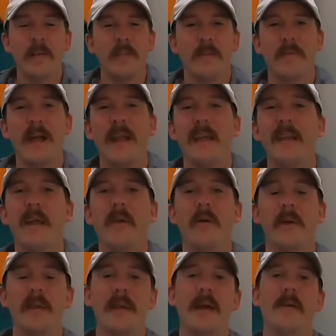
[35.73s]
So kind of
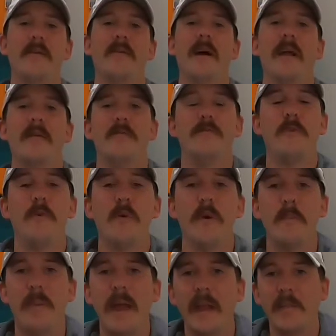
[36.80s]
narrowed it down to like
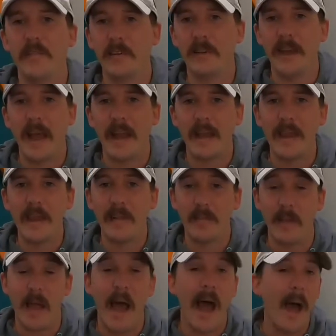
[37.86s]
4 baits or techniques that